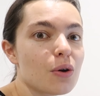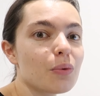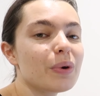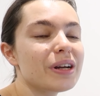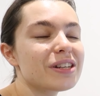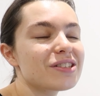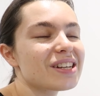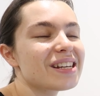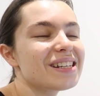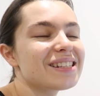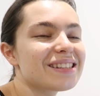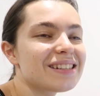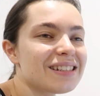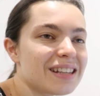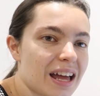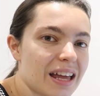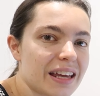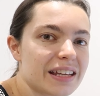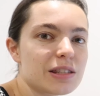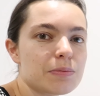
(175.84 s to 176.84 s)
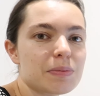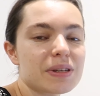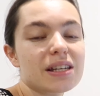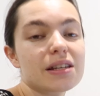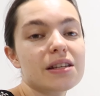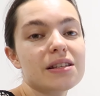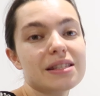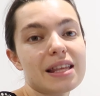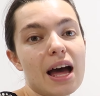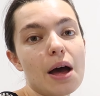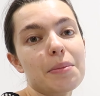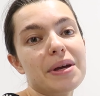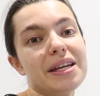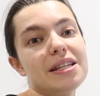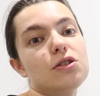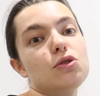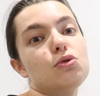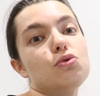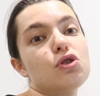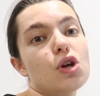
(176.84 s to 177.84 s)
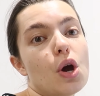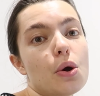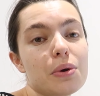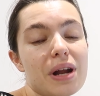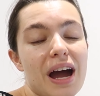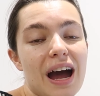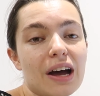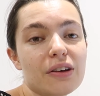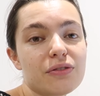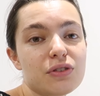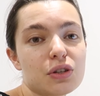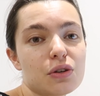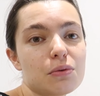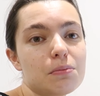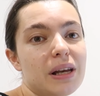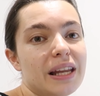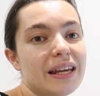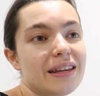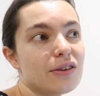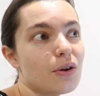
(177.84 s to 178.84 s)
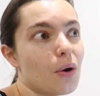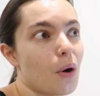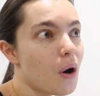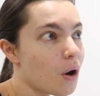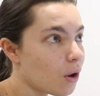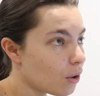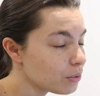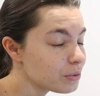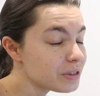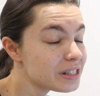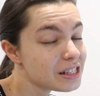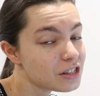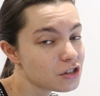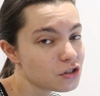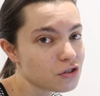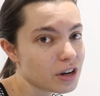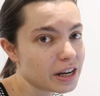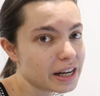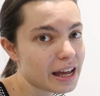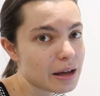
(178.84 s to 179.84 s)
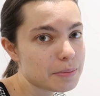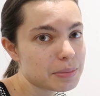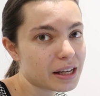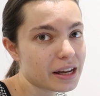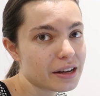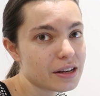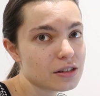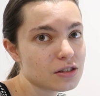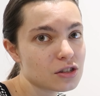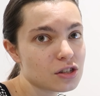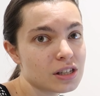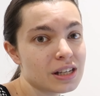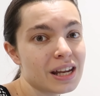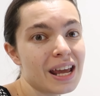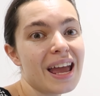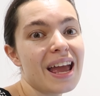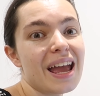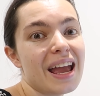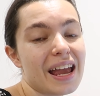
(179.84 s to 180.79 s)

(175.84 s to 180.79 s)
which is nice because that means you don't have to complete your whole teacher training application